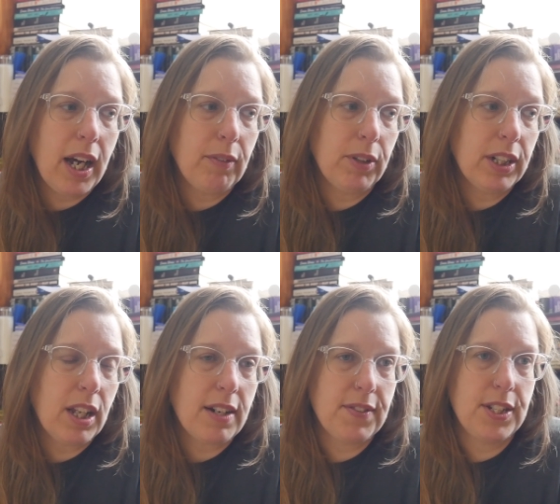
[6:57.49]
I read a
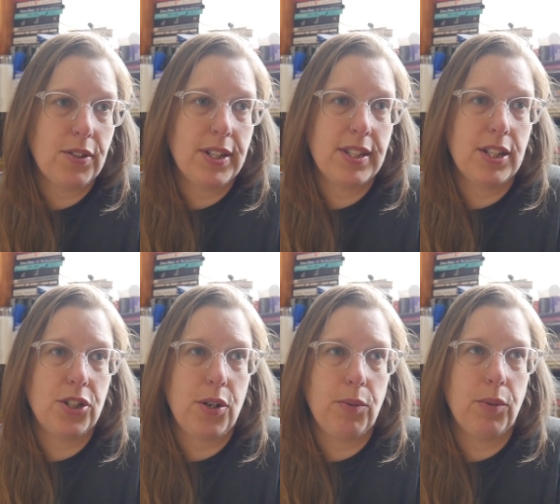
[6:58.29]
lot of series that
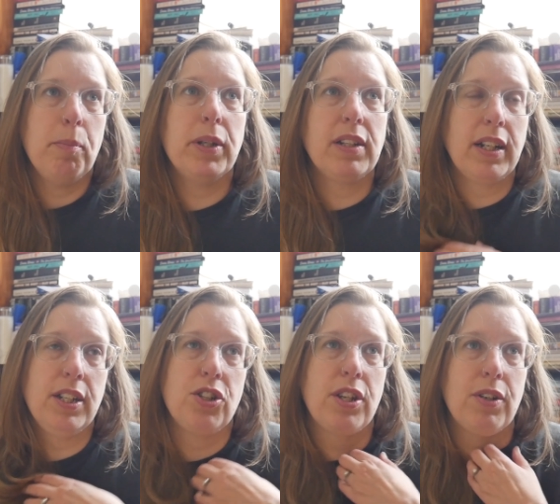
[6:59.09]
don't build on
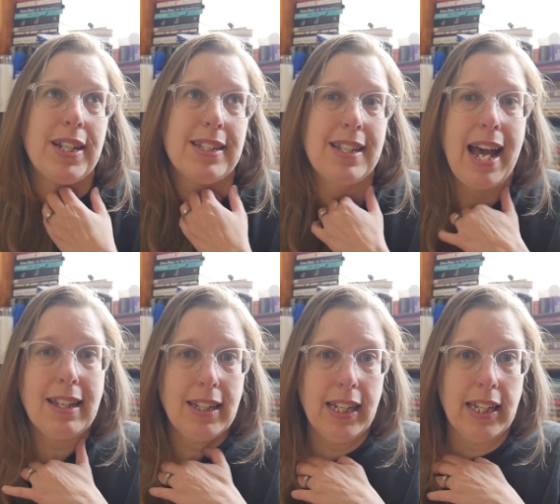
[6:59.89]
each other
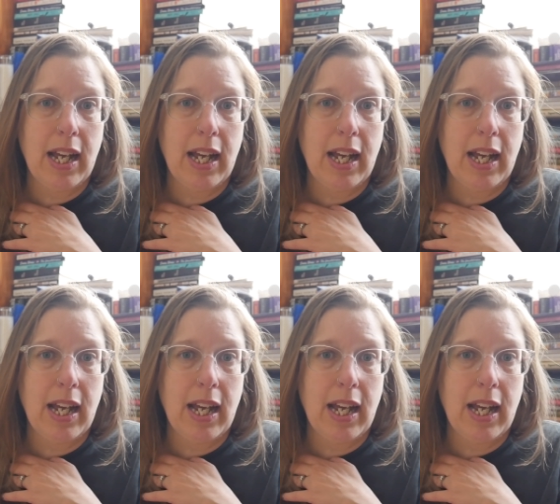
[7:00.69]
exactly in